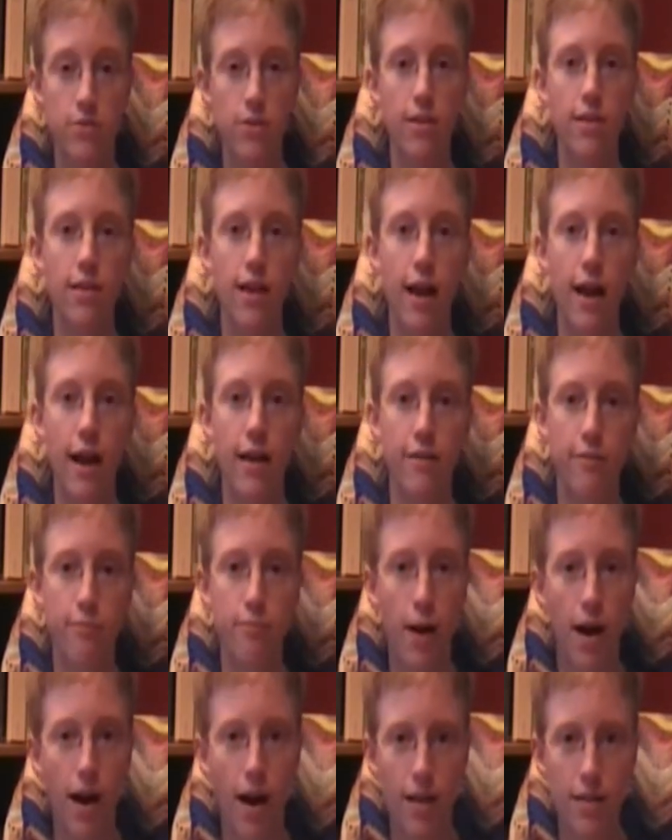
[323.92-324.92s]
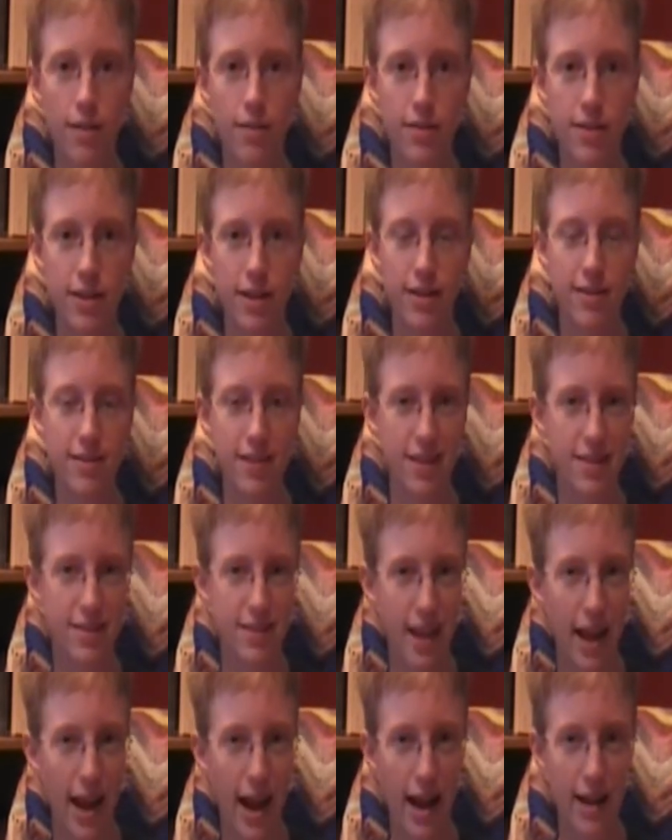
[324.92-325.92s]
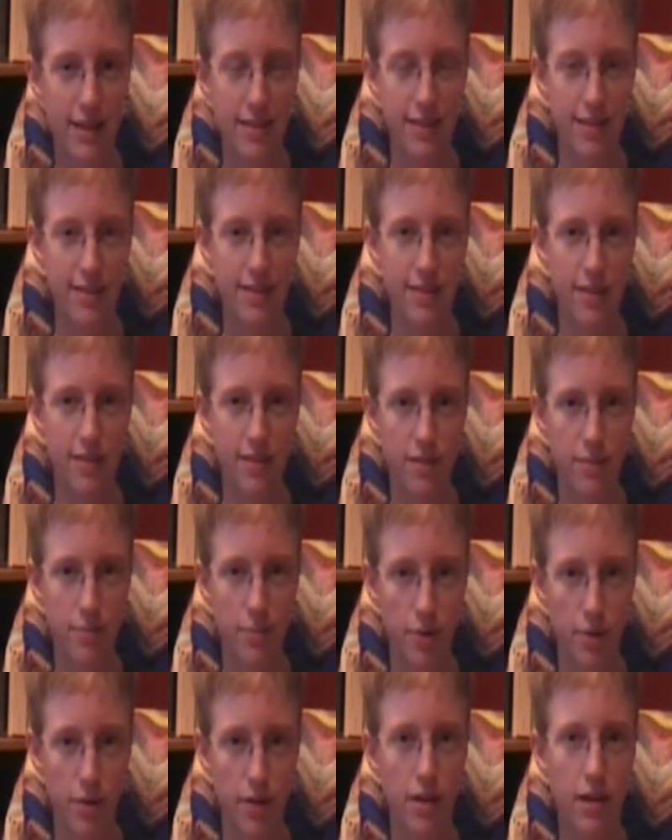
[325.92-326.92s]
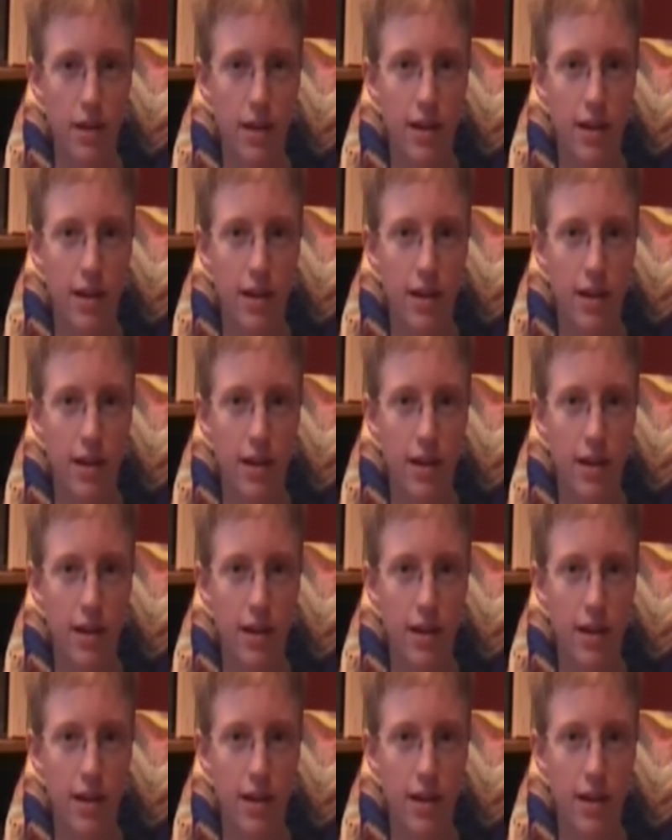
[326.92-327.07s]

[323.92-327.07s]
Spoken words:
a lot of politics and tactics in this book.